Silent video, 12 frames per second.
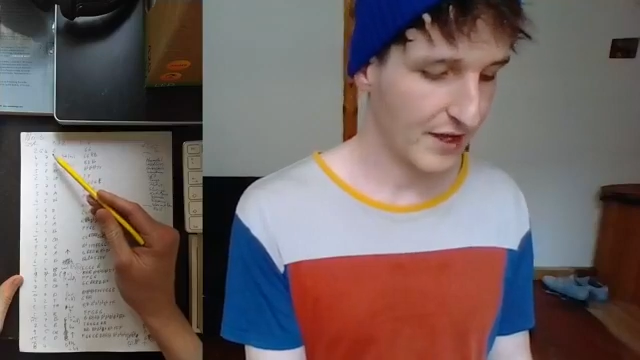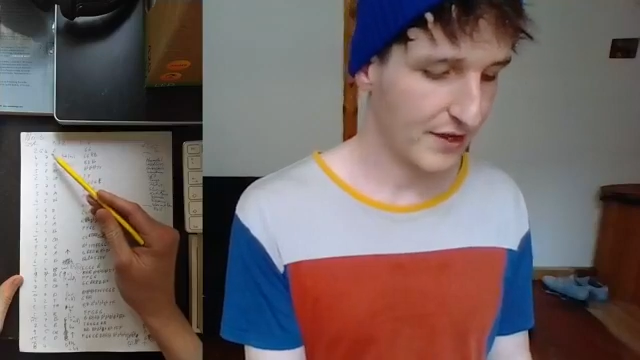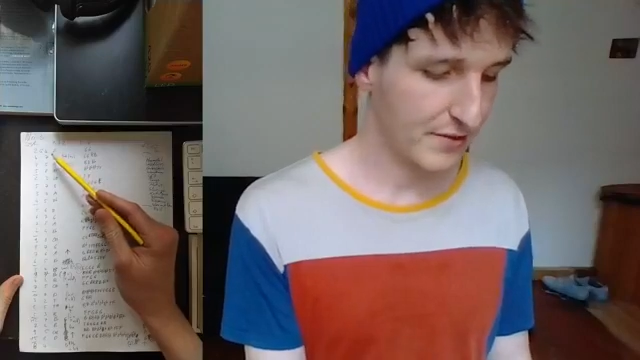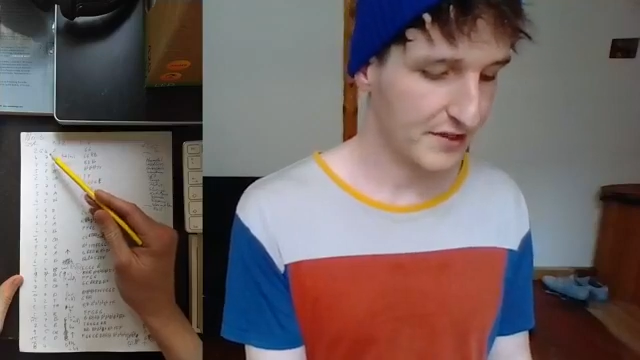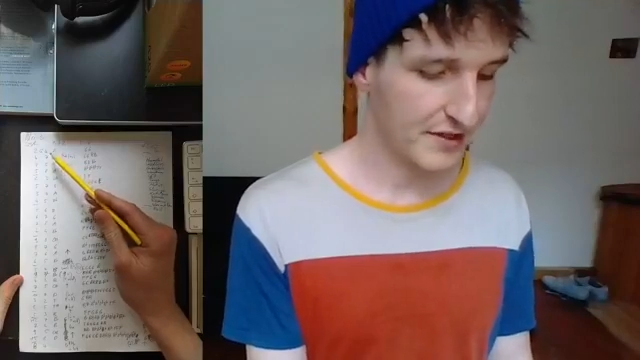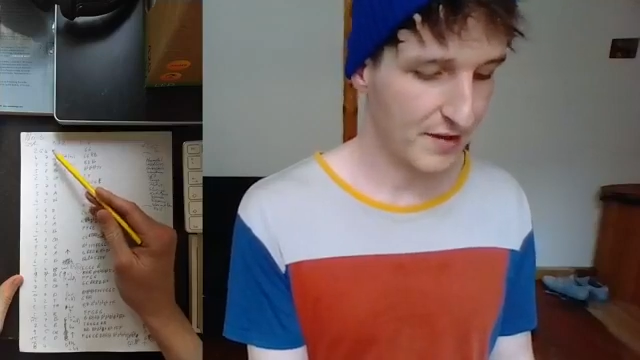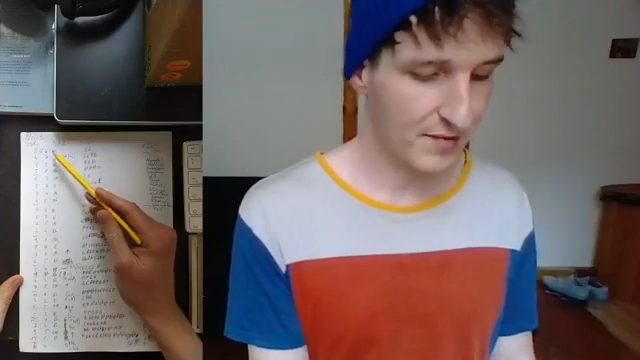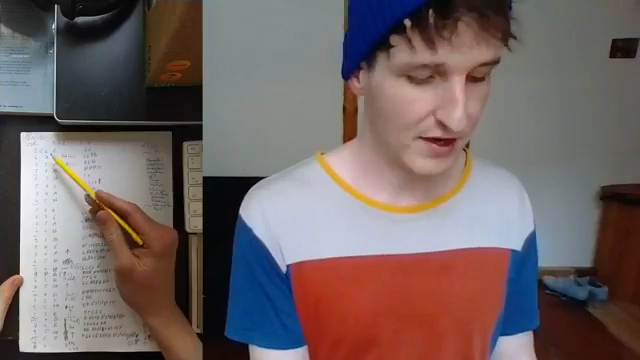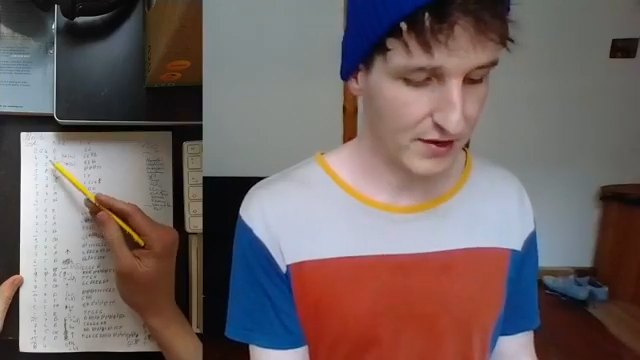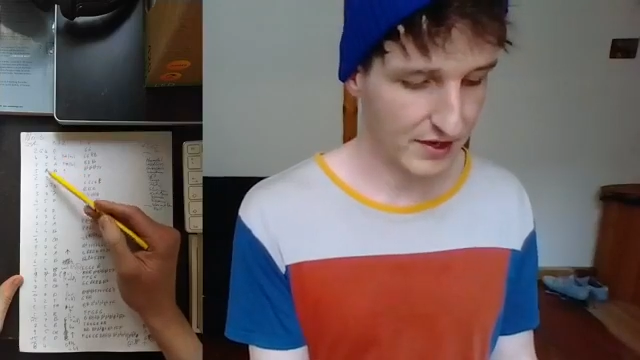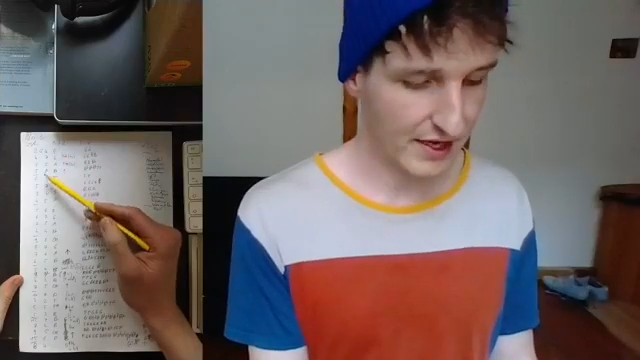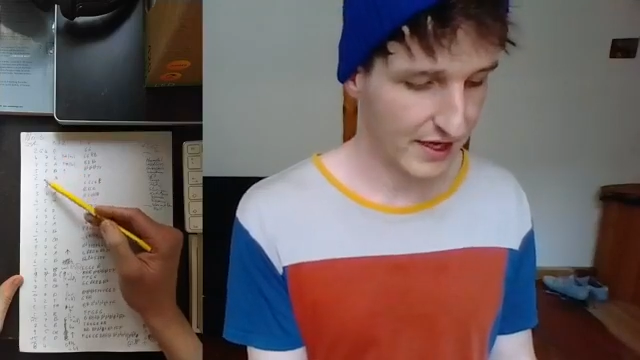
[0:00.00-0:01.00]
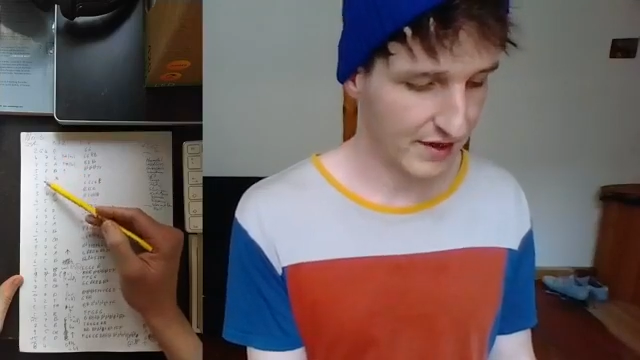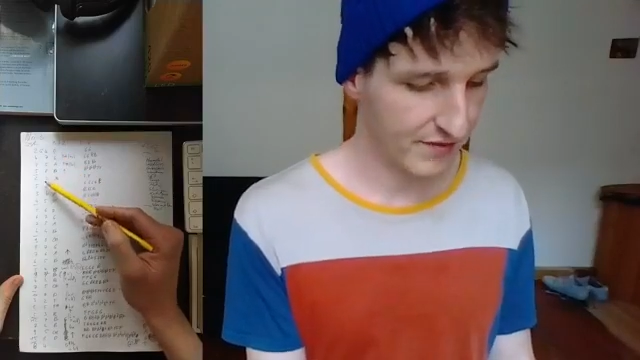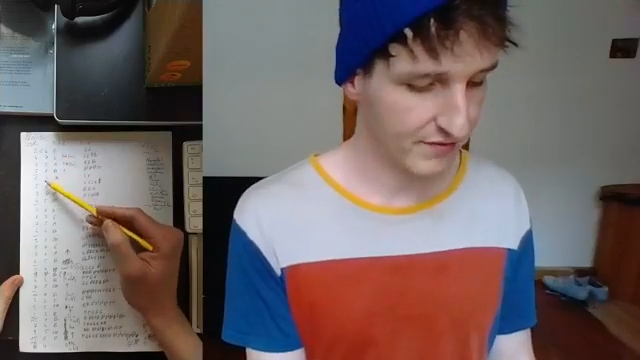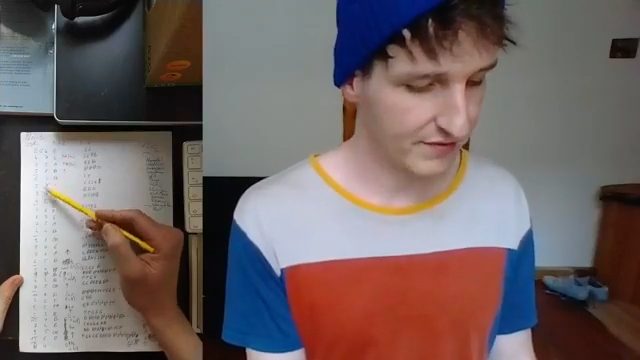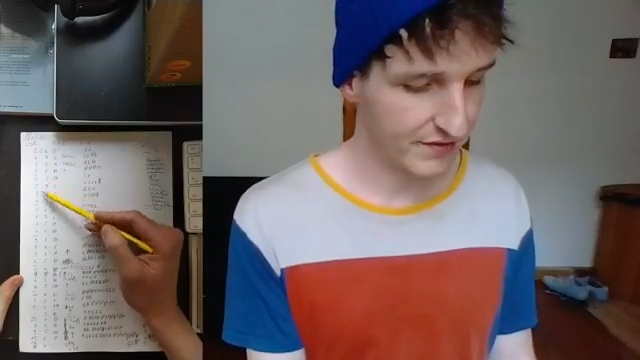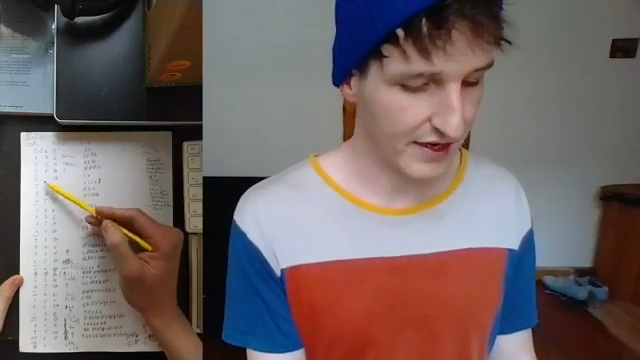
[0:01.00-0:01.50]
you somehow
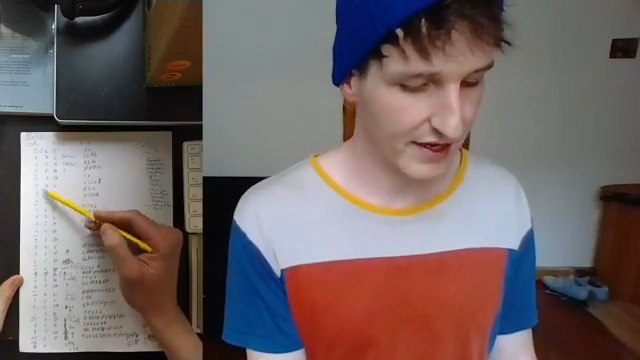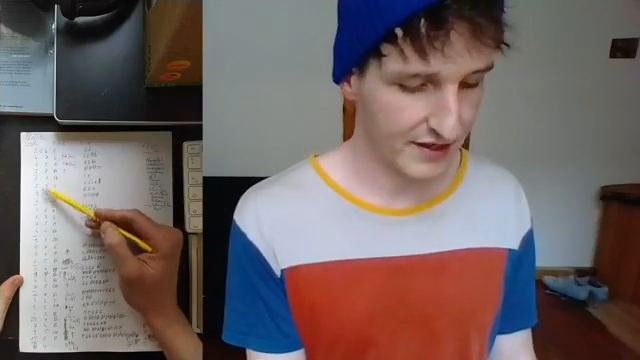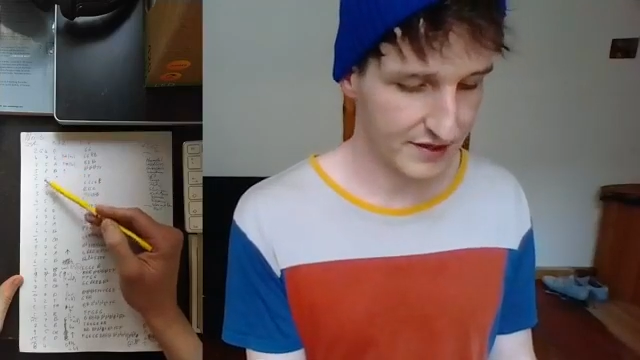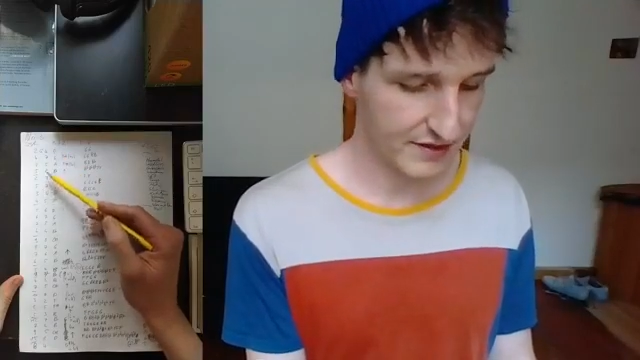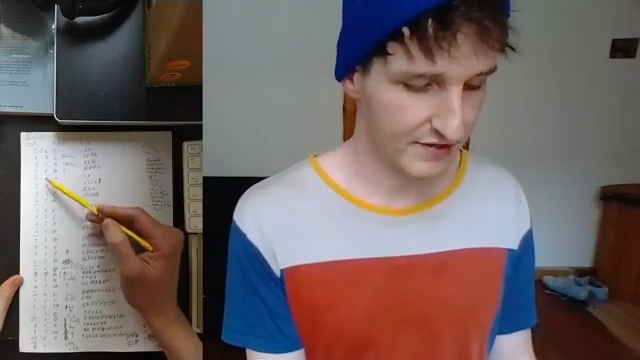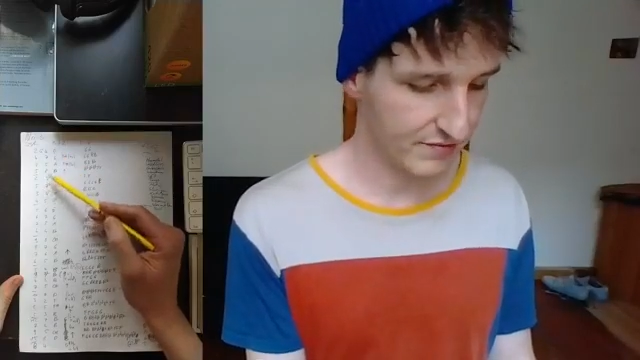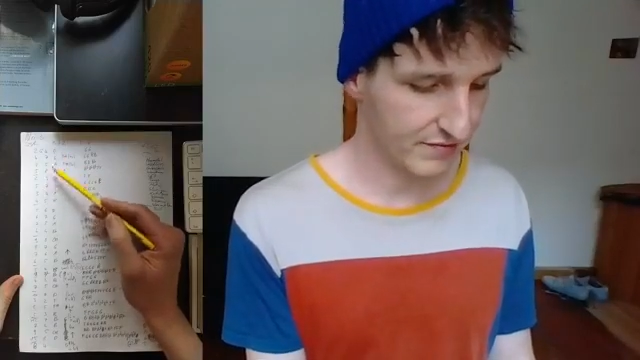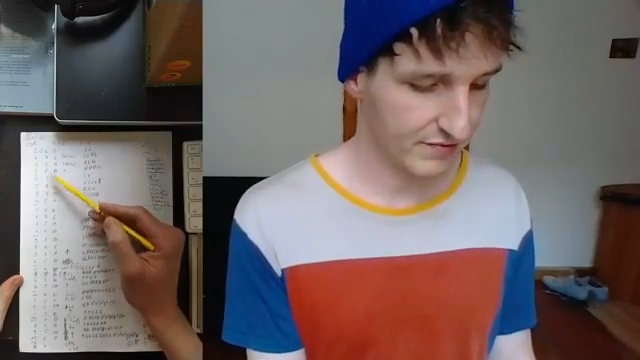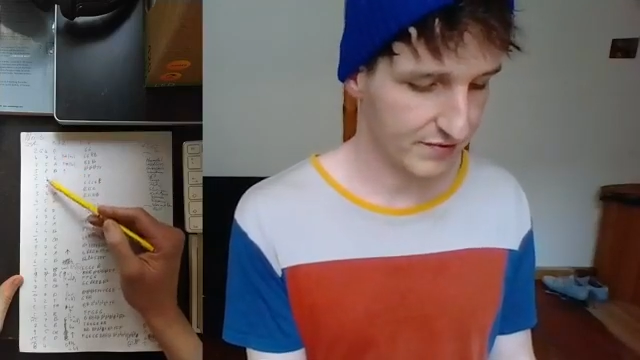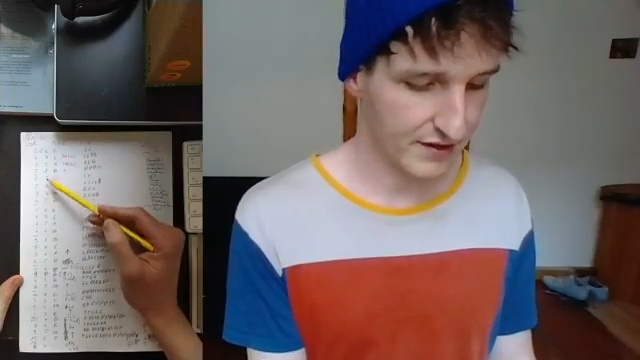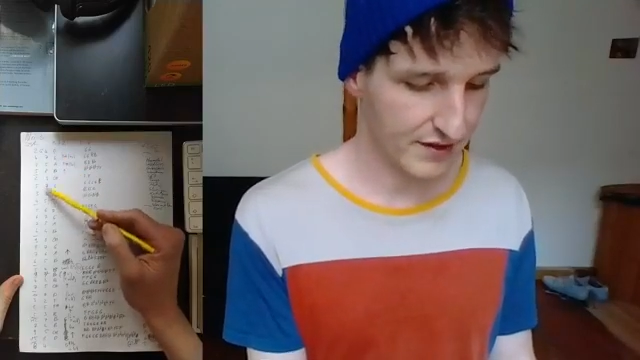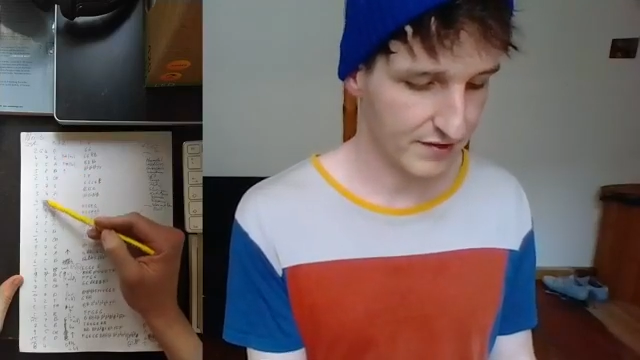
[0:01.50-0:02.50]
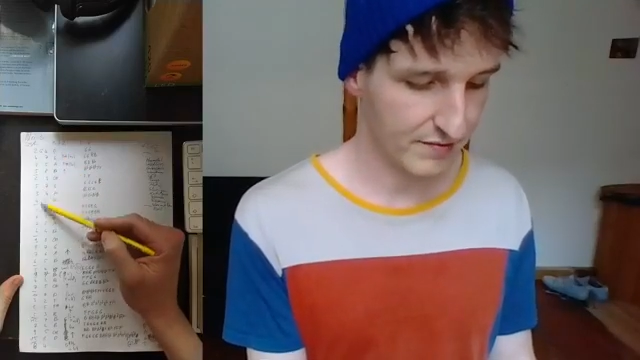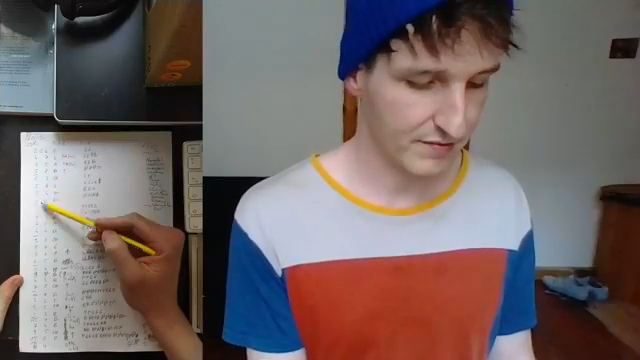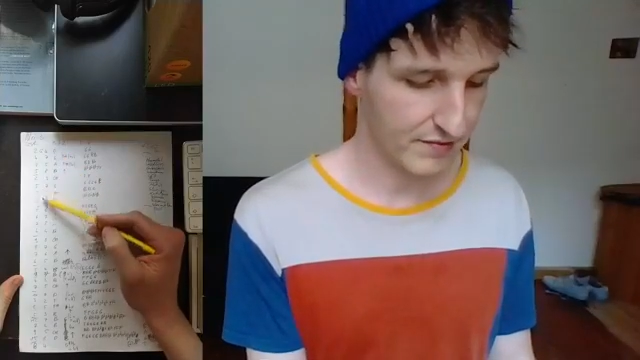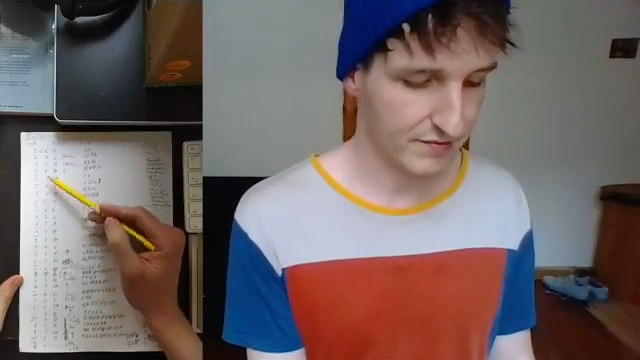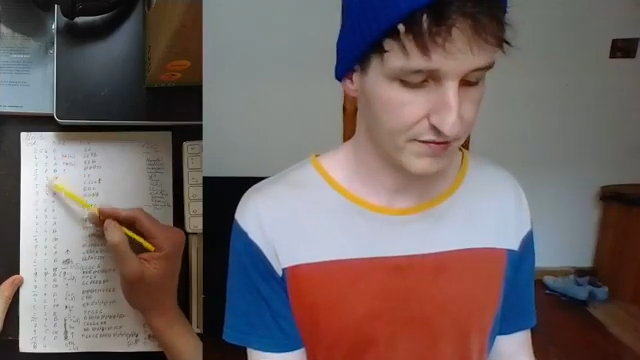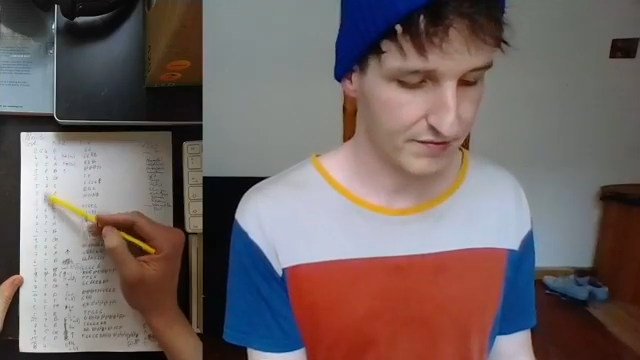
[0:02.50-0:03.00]
can find some.